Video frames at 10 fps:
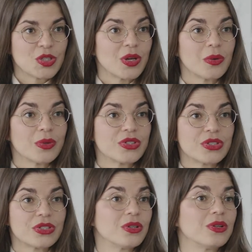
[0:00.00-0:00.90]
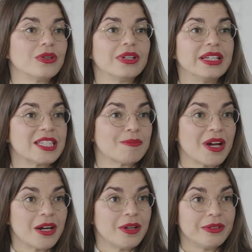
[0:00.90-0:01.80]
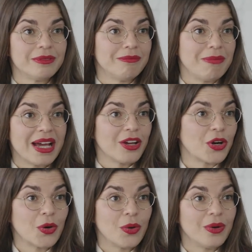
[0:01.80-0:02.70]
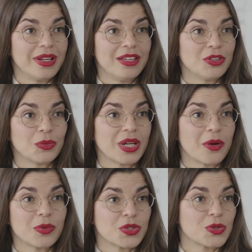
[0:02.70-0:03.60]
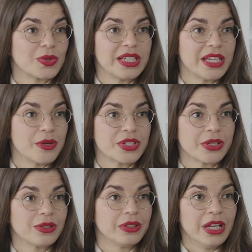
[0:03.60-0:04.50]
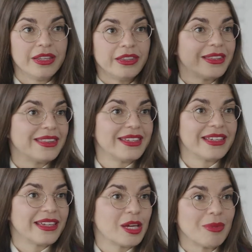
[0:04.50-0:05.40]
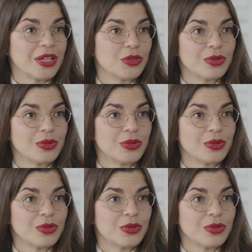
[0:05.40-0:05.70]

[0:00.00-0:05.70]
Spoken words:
So I was so inspired by her, even when I was 20 years old, not thinking about